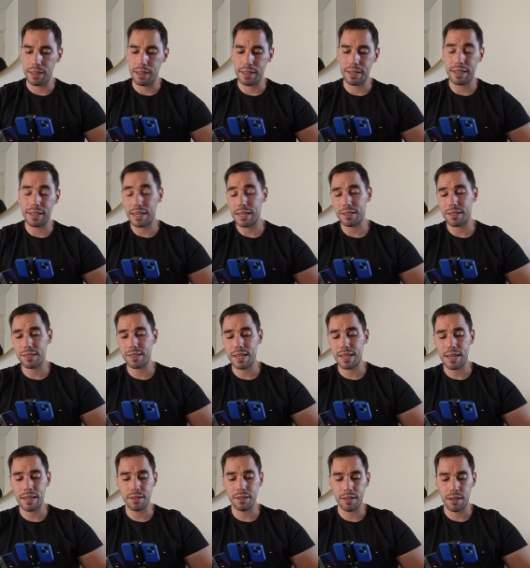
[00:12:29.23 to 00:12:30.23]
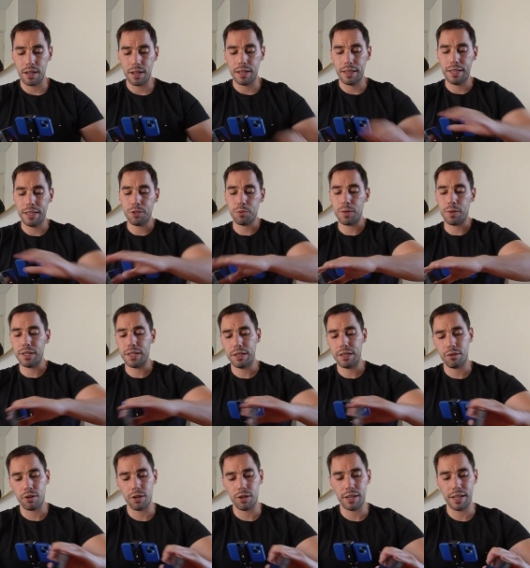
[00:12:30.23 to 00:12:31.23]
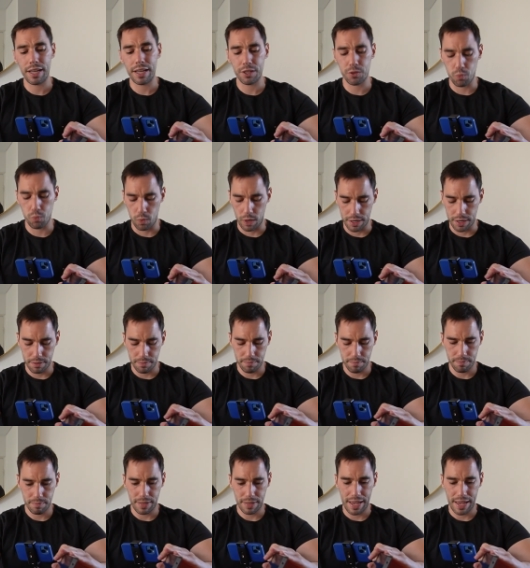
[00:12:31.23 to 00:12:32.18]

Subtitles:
The kickstand, this one here only has one